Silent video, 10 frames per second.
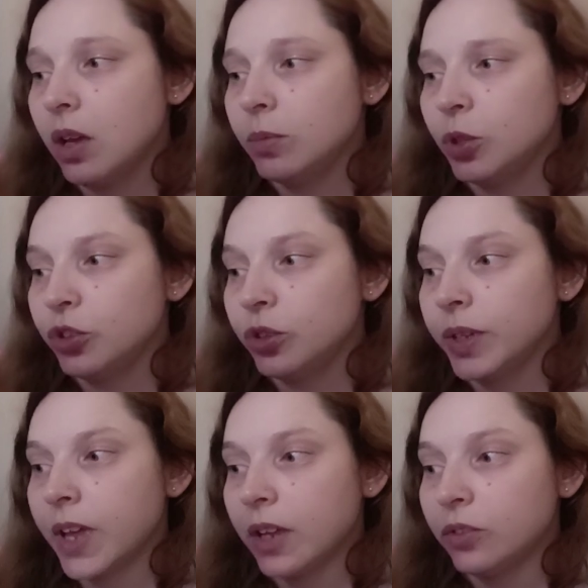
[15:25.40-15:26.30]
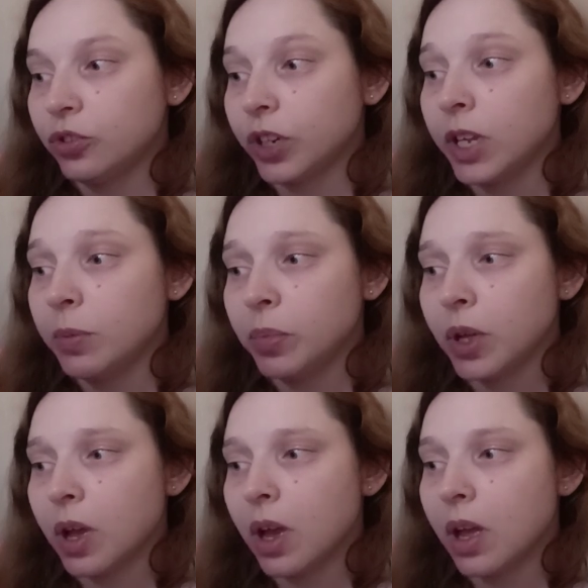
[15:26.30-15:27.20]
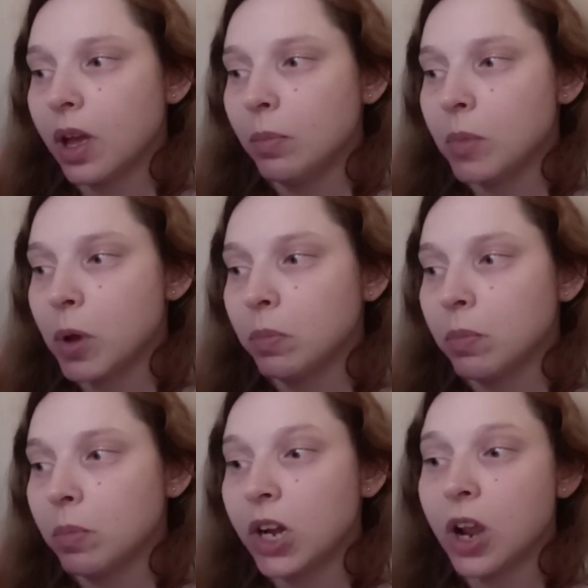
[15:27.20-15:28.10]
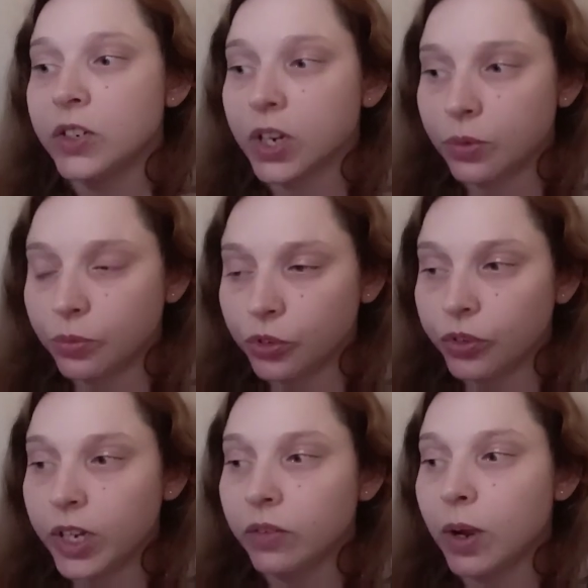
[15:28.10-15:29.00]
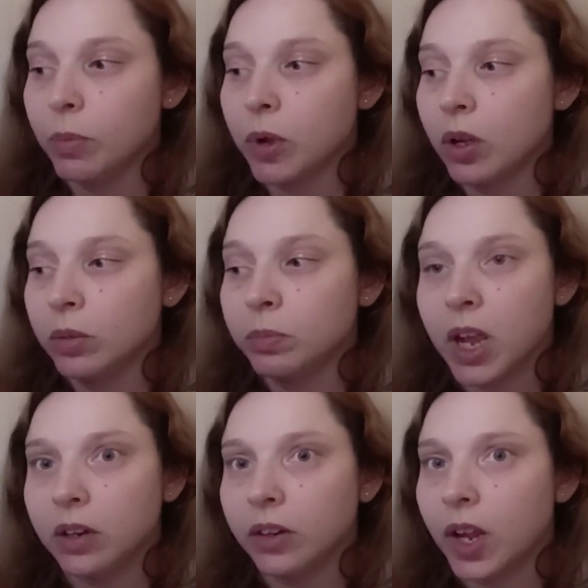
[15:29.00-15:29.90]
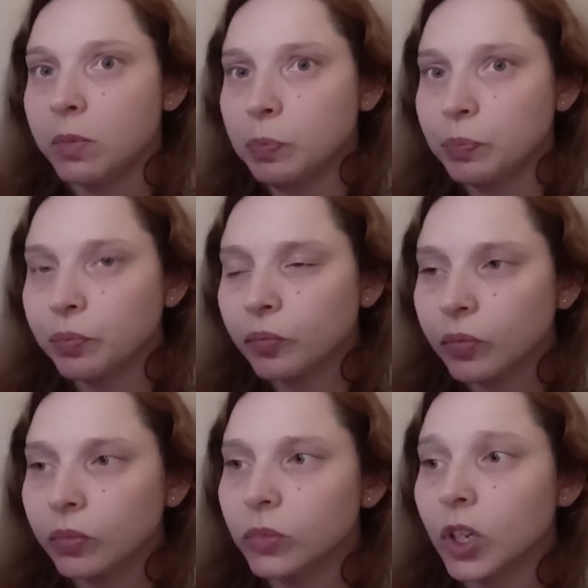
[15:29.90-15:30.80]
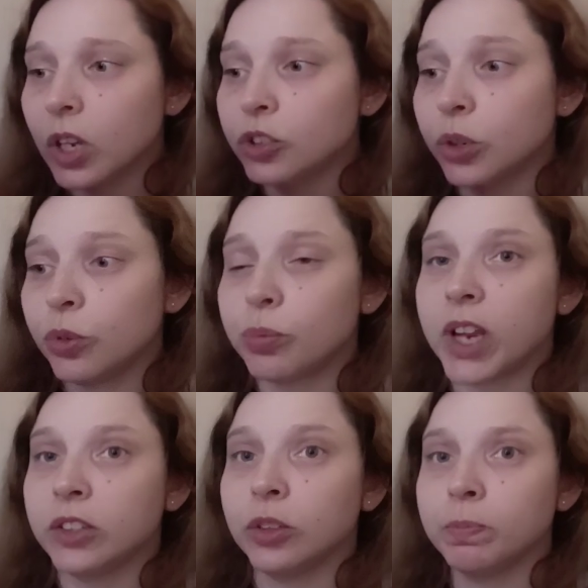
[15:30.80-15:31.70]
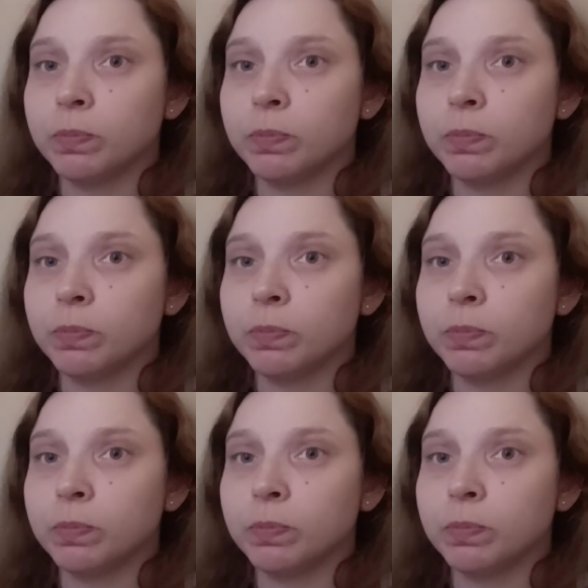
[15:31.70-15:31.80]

During that trip, my 9 times great grandma, Mary, she was pregnant